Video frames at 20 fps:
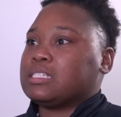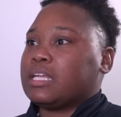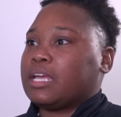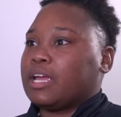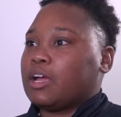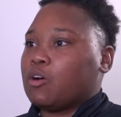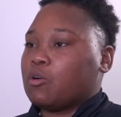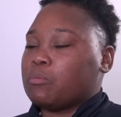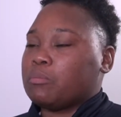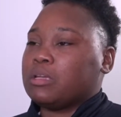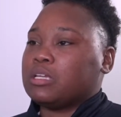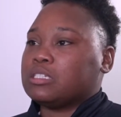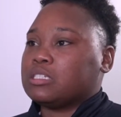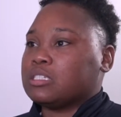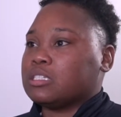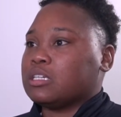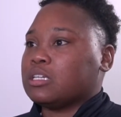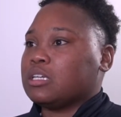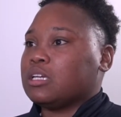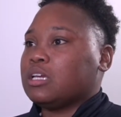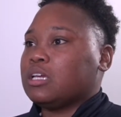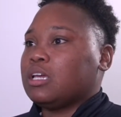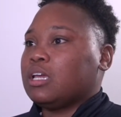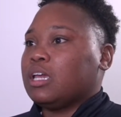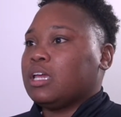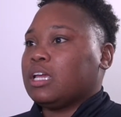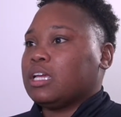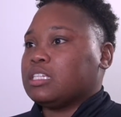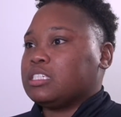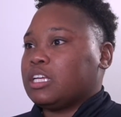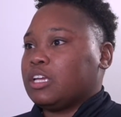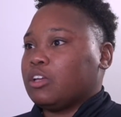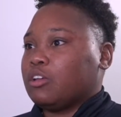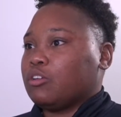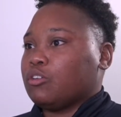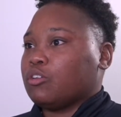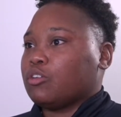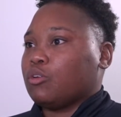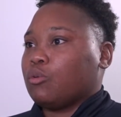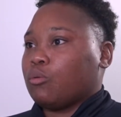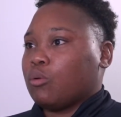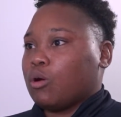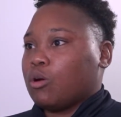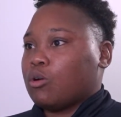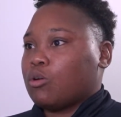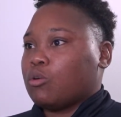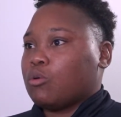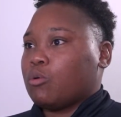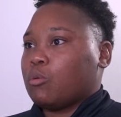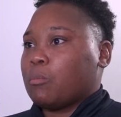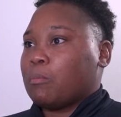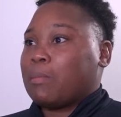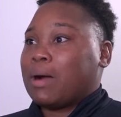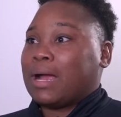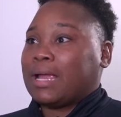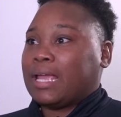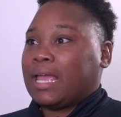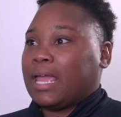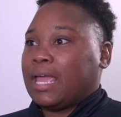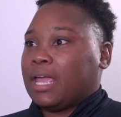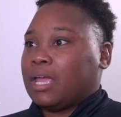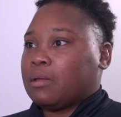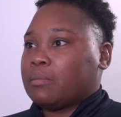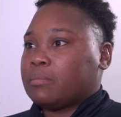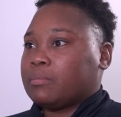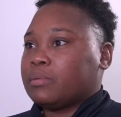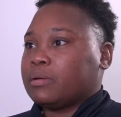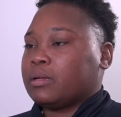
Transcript: They helped me to continue to grow my game,